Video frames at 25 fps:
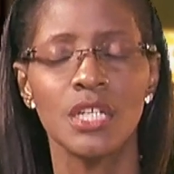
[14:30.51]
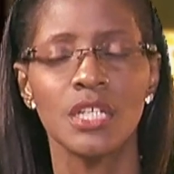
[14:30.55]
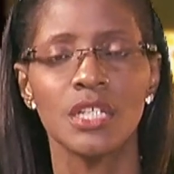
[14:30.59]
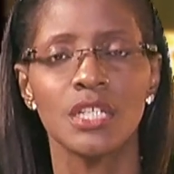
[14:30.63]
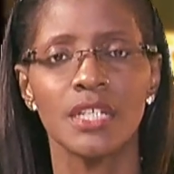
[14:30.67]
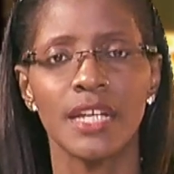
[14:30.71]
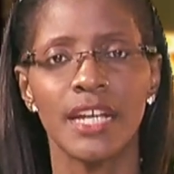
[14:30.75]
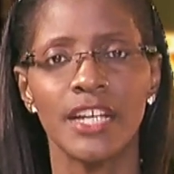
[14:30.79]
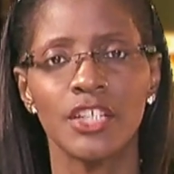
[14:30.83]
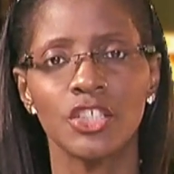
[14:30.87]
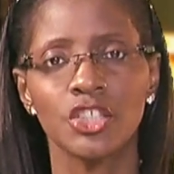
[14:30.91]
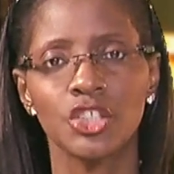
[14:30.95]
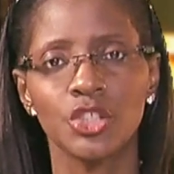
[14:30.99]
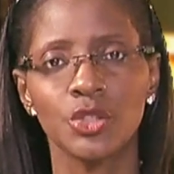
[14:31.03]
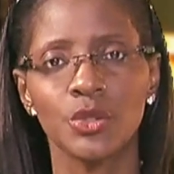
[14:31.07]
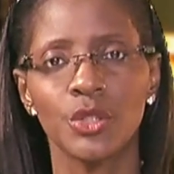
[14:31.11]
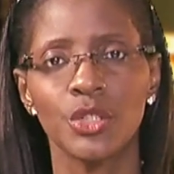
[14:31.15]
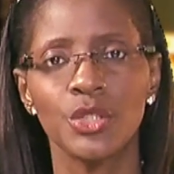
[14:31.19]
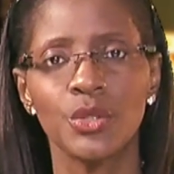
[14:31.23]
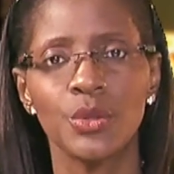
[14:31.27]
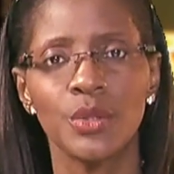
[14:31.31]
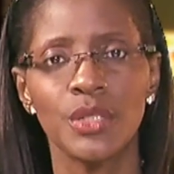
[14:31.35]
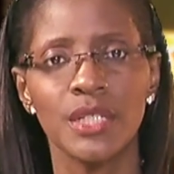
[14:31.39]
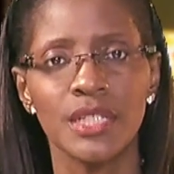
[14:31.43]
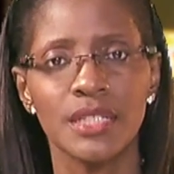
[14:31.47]
to ensure
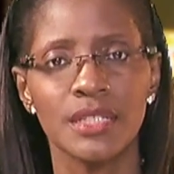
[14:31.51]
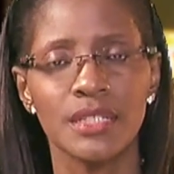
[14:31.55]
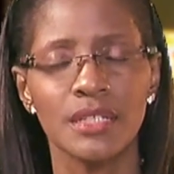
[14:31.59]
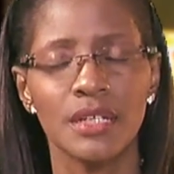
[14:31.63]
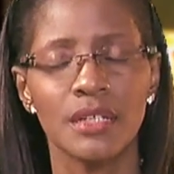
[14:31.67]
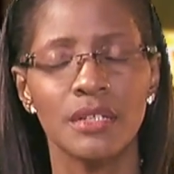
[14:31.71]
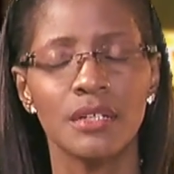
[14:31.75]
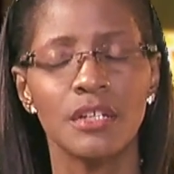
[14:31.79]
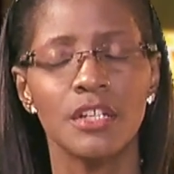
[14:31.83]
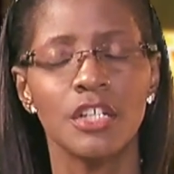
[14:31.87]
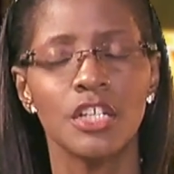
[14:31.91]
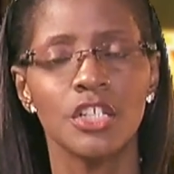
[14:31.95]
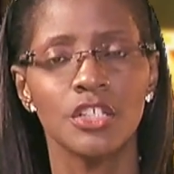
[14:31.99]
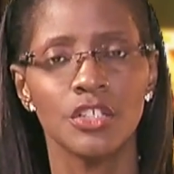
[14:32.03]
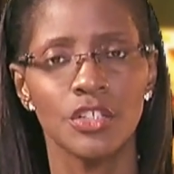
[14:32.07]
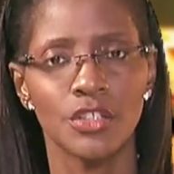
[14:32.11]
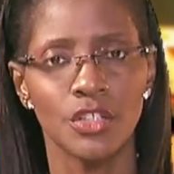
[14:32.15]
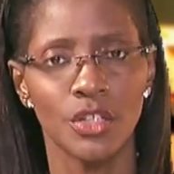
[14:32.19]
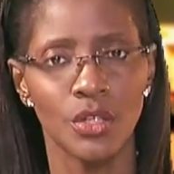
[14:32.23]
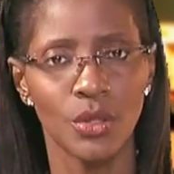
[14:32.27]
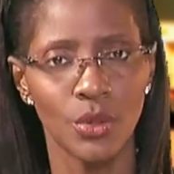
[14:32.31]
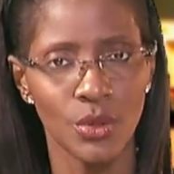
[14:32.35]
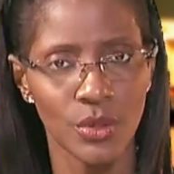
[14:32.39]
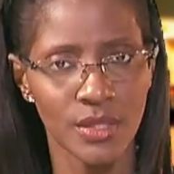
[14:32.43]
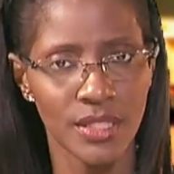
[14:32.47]
you listen to
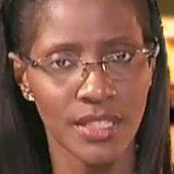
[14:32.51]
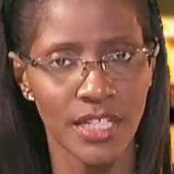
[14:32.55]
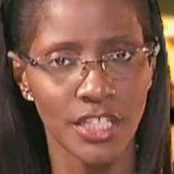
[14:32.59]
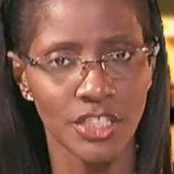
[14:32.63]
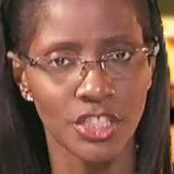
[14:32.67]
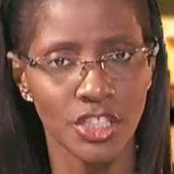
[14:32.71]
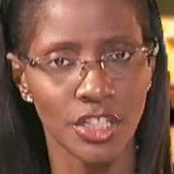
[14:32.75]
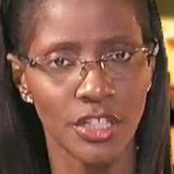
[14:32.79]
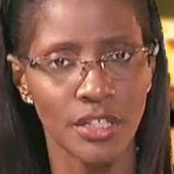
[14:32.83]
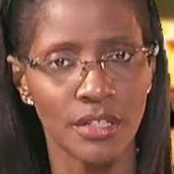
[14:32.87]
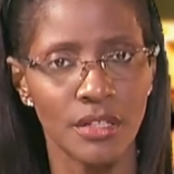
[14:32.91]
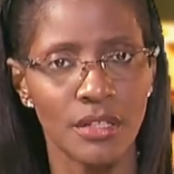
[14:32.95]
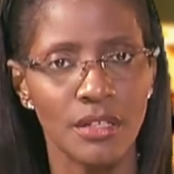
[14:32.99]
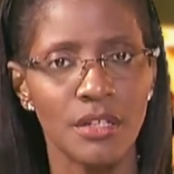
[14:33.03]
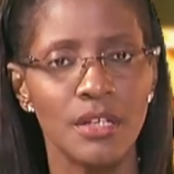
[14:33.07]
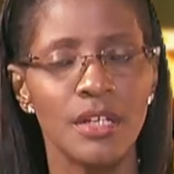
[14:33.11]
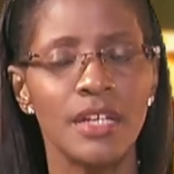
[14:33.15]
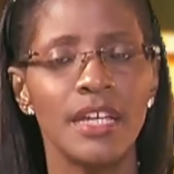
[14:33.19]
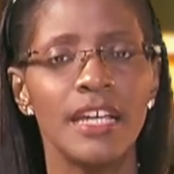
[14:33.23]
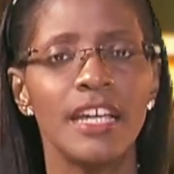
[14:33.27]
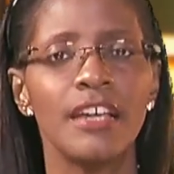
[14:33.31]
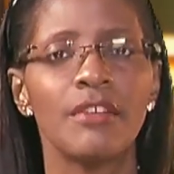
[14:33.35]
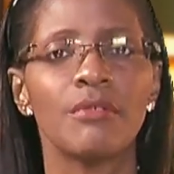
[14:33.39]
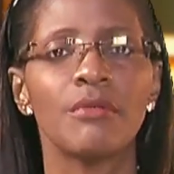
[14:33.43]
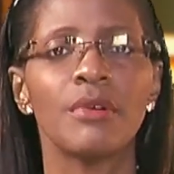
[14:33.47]
the law session
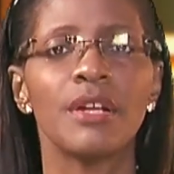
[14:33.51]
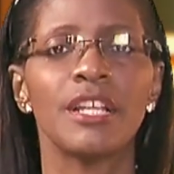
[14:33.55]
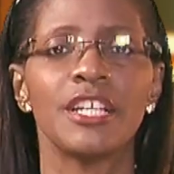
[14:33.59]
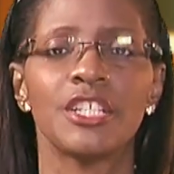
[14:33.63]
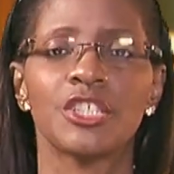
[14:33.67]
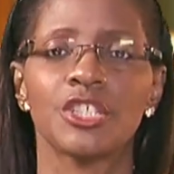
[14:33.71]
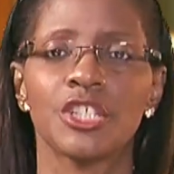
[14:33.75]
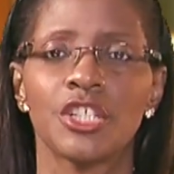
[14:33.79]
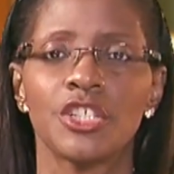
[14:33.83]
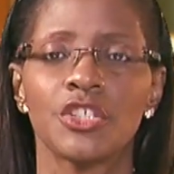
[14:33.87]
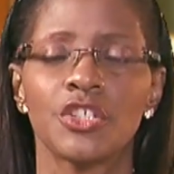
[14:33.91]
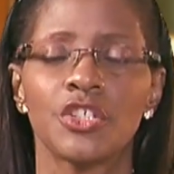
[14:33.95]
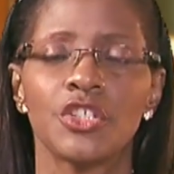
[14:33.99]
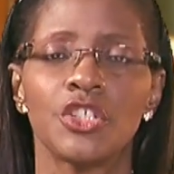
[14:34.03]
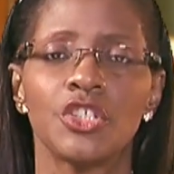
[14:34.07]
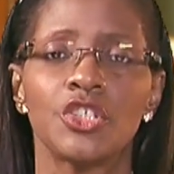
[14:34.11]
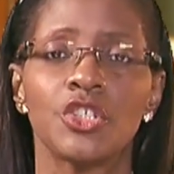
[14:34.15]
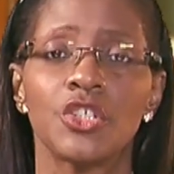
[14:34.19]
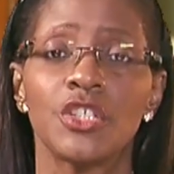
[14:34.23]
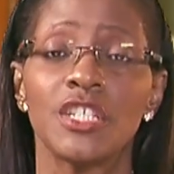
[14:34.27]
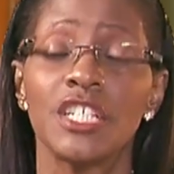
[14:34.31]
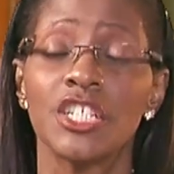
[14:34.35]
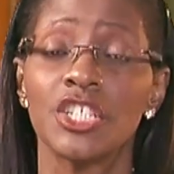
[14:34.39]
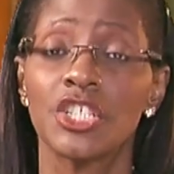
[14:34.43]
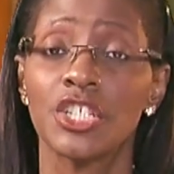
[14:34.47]
in relation to the
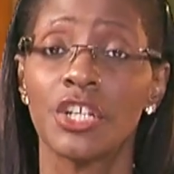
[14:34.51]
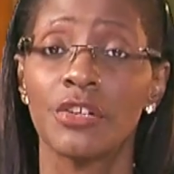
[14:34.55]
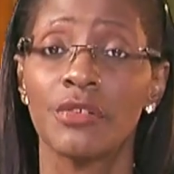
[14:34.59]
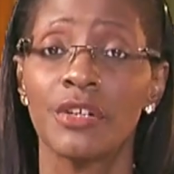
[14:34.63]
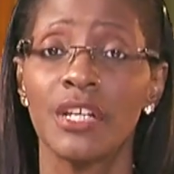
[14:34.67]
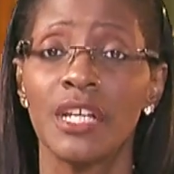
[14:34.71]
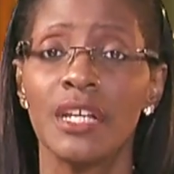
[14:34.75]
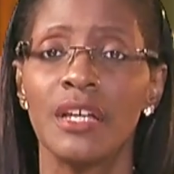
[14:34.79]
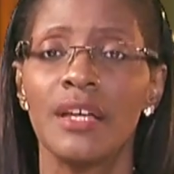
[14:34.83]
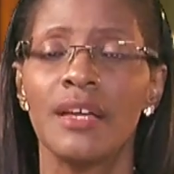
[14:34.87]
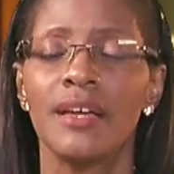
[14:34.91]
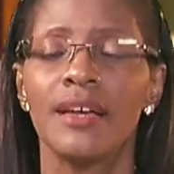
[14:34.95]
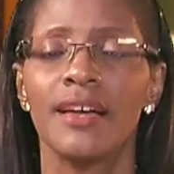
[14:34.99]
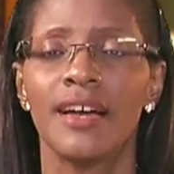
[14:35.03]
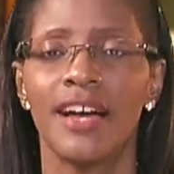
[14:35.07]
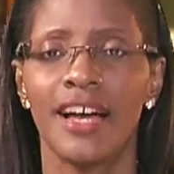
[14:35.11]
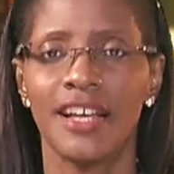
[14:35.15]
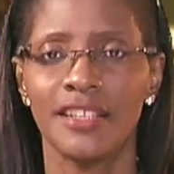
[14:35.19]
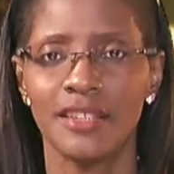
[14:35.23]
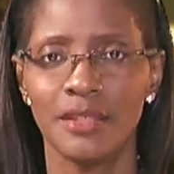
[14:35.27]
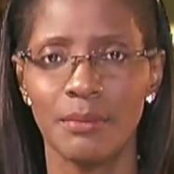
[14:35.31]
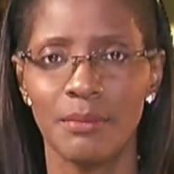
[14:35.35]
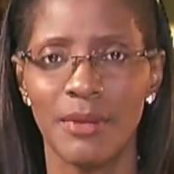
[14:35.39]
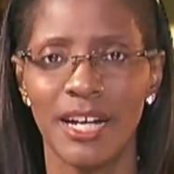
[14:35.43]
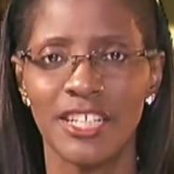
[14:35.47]
judiciary
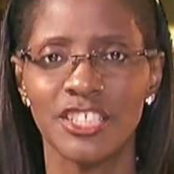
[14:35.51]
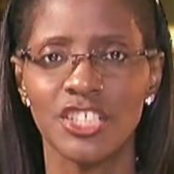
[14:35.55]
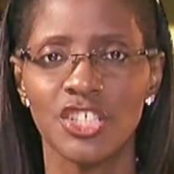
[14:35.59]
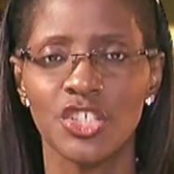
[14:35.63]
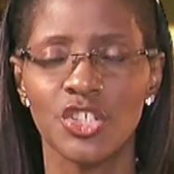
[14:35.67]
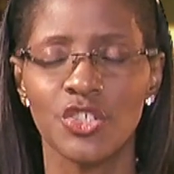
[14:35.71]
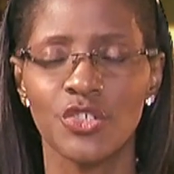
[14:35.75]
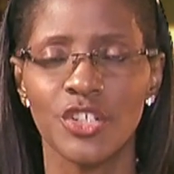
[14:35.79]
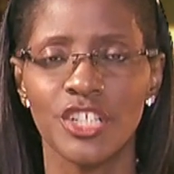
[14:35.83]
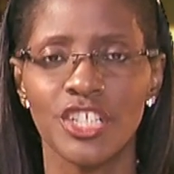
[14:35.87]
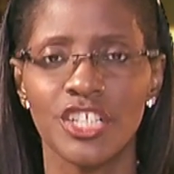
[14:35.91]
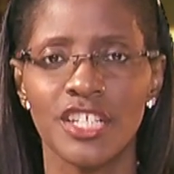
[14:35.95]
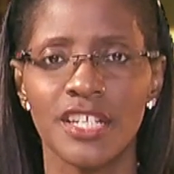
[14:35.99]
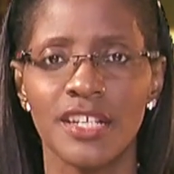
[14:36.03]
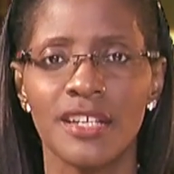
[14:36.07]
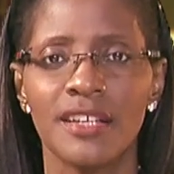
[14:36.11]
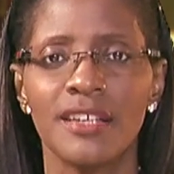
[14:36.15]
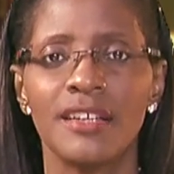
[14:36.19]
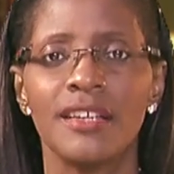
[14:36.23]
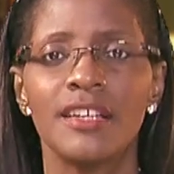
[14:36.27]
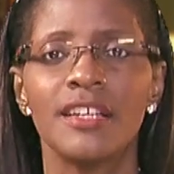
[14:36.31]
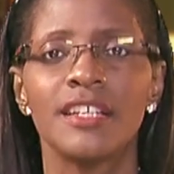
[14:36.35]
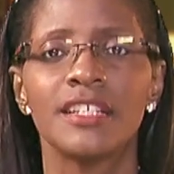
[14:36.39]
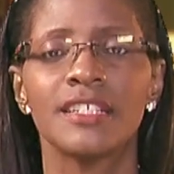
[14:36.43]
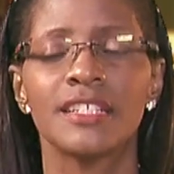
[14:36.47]
and the magistracy
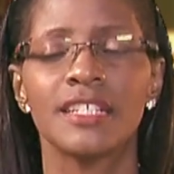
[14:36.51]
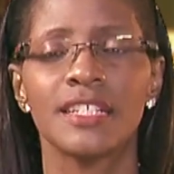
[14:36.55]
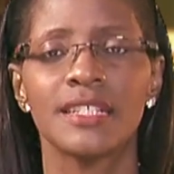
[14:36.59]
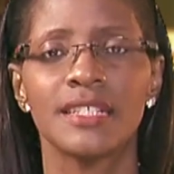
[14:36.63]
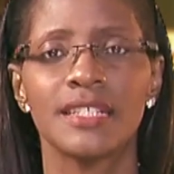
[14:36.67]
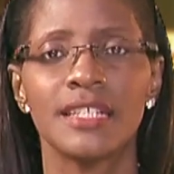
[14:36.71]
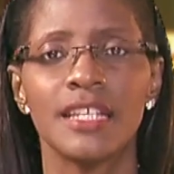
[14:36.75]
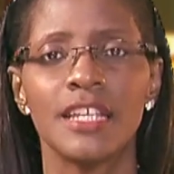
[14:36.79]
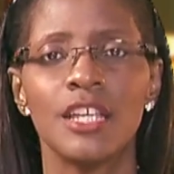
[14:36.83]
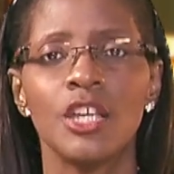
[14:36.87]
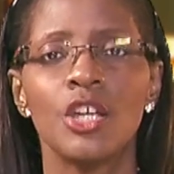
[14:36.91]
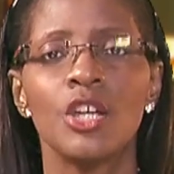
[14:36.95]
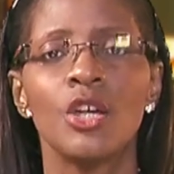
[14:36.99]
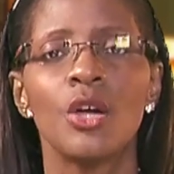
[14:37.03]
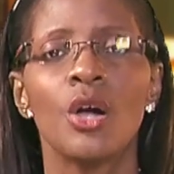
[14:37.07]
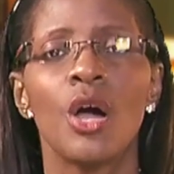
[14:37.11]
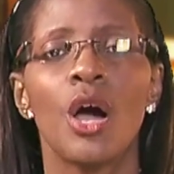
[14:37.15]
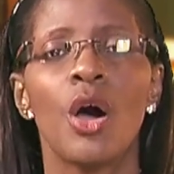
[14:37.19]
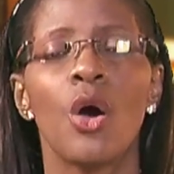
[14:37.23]
to see